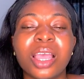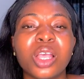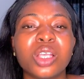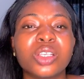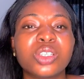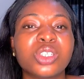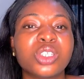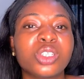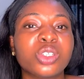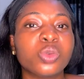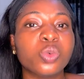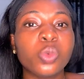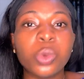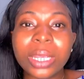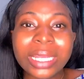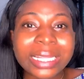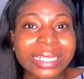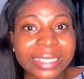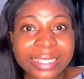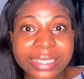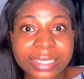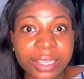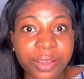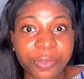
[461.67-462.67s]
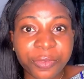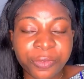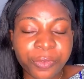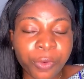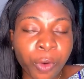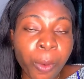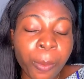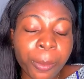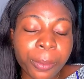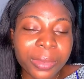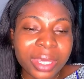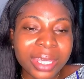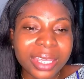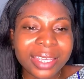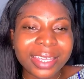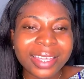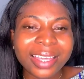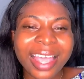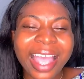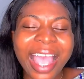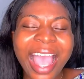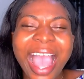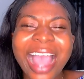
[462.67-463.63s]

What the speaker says: sweet for me.